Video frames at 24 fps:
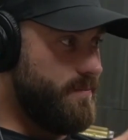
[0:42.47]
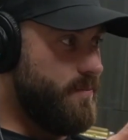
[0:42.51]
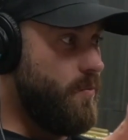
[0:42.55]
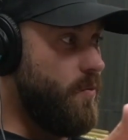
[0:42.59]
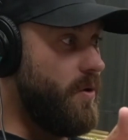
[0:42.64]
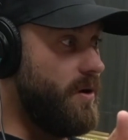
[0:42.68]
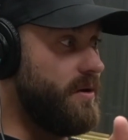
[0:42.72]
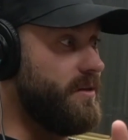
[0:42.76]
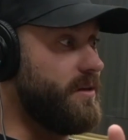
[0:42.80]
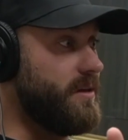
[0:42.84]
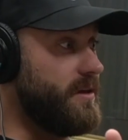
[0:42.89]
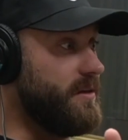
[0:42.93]

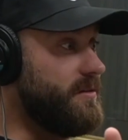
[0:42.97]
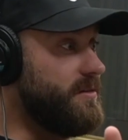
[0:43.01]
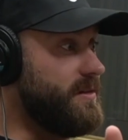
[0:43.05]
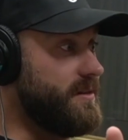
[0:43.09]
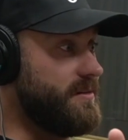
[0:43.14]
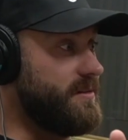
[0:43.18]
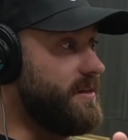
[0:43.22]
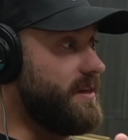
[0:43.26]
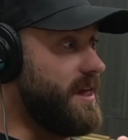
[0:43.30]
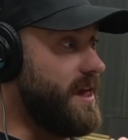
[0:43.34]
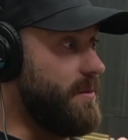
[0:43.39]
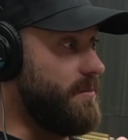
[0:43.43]
One of the good
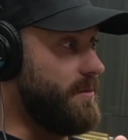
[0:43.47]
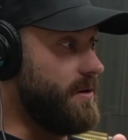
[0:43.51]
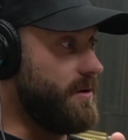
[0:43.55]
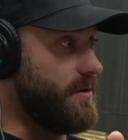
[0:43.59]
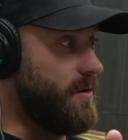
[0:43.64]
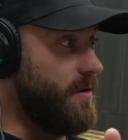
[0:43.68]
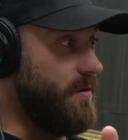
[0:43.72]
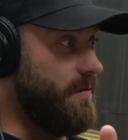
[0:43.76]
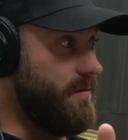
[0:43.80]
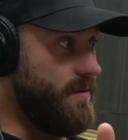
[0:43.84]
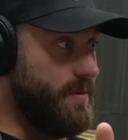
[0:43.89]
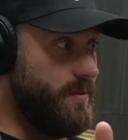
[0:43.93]
things that came out of
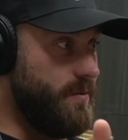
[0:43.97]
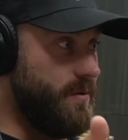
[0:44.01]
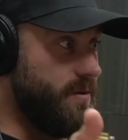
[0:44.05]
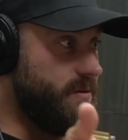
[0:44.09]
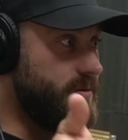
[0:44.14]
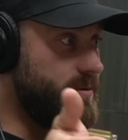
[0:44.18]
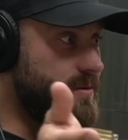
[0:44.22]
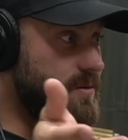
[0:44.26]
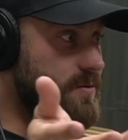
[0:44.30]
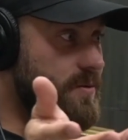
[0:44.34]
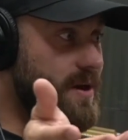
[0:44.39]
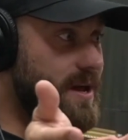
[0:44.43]
COVID
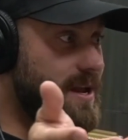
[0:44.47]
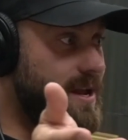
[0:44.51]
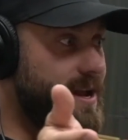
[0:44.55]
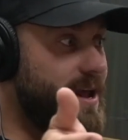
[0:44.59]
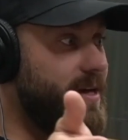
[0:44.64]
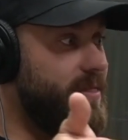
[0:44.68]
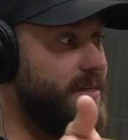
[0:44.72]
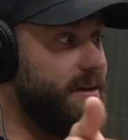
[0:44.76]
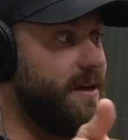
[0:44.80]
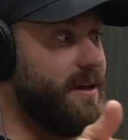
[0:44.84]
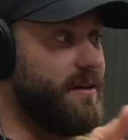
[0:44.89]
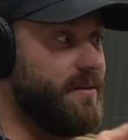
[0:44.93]
was you had
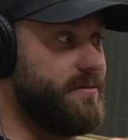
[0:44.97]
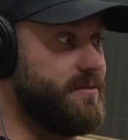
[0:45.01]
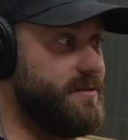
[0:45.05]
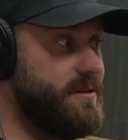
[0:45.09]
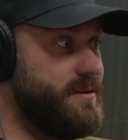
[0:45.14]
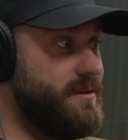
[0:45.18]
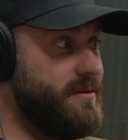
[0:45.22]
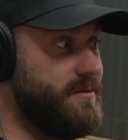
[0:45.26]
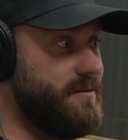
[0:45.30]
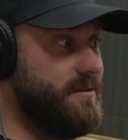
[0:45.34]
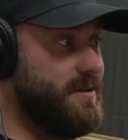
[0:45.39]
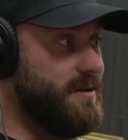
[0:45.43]
nothing else to
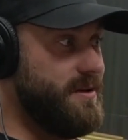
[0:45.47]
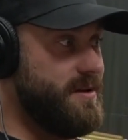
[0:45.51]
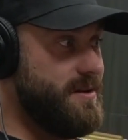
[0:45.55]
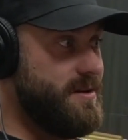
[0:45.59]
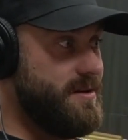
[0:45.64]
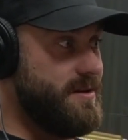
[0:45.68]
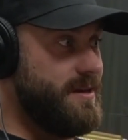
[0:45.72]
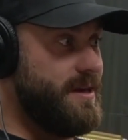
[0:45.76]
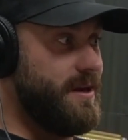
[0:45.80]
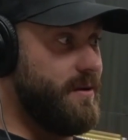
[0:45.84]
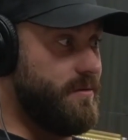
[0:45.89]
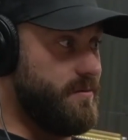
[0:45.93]
do.
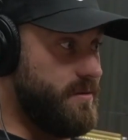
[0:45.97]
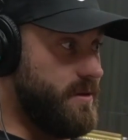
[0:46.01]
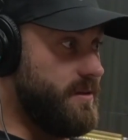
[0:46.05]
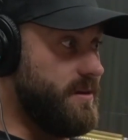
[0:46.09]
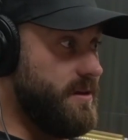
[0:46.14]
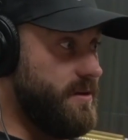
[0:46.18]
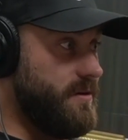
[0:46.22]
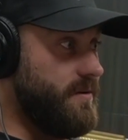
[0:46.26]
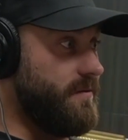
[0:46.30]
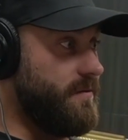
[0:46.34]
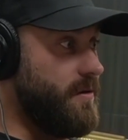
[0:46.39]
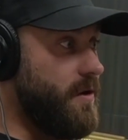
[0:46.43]
It was the
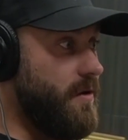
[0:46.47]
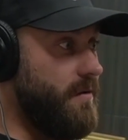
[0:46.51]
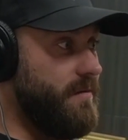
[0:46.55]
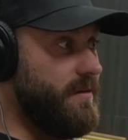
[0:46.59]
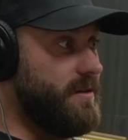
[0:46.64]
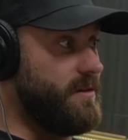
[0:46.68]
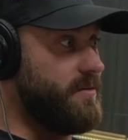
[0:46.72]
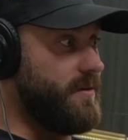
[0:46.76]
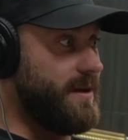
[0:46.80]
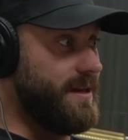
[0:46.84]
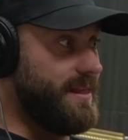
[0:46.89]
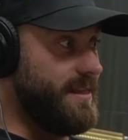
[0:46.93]
year of
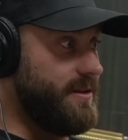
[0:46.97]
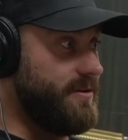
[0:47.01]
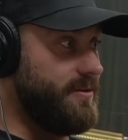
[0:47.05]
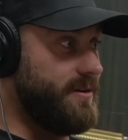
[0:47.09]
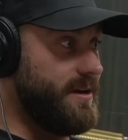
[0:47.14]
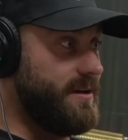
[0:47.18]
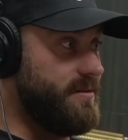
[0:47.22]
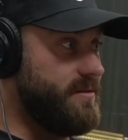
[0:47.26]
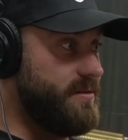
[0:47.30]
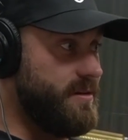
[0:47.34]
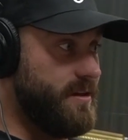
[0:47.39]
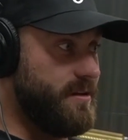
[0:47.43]
COVID. So I literally
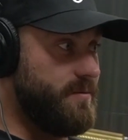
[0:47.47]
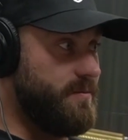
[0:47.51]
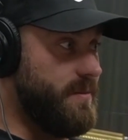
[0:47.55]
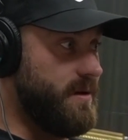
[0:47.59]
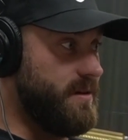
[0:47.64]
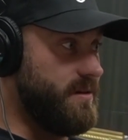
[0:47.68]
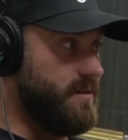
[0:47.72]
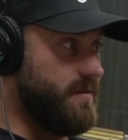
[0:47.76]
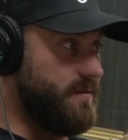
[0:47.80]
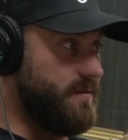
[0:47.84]
had 6 months of